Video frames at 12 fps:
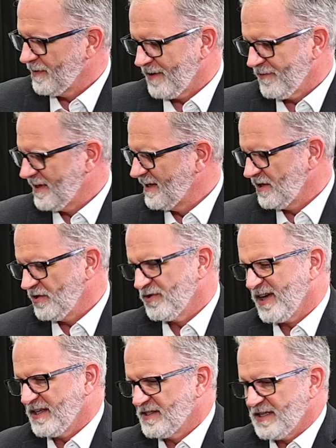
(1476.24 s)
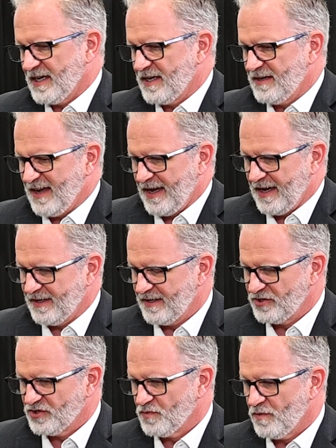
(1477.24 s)
with everything that you guys said
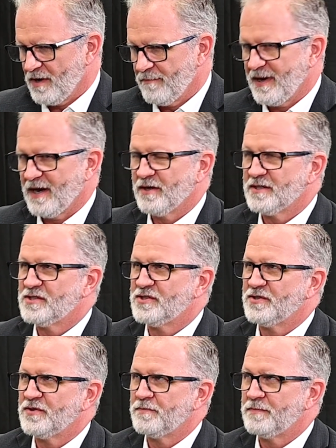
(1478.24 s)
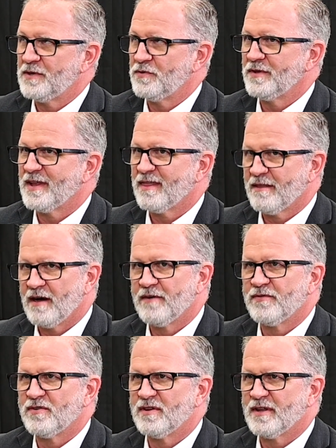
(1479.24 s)
and just want parents to be really
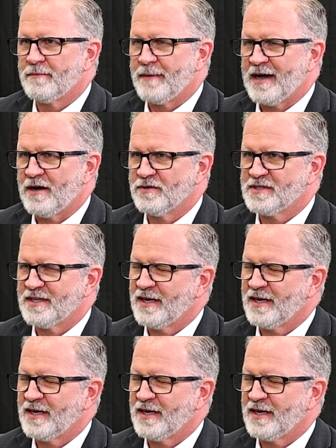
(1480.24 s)
thoughtful about.